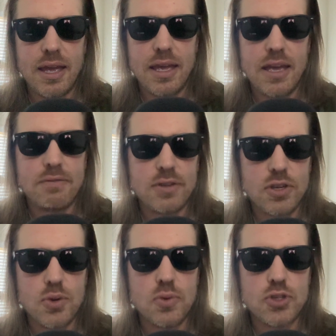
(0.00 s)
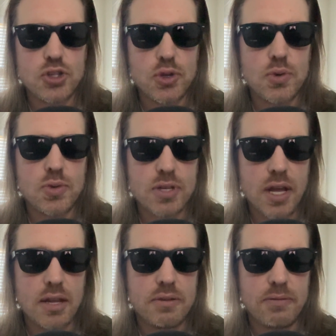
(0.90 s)
If you choose
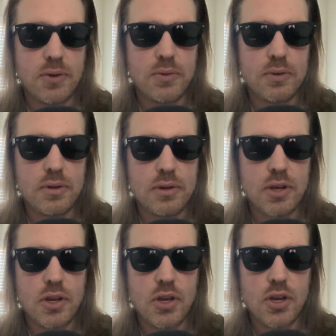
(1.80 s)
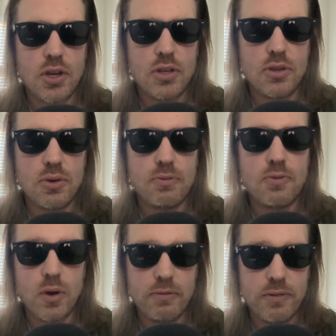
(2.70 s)
not to vote, you
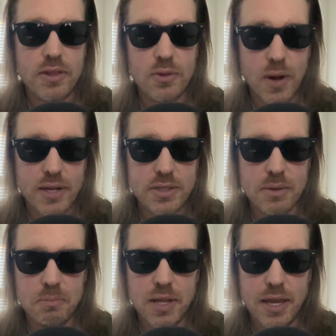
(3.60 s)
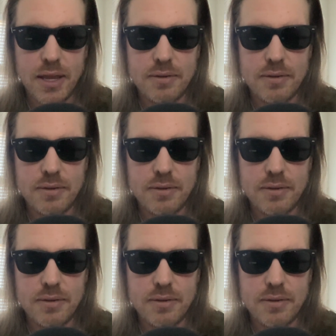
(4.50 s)
forfeit the right to complain.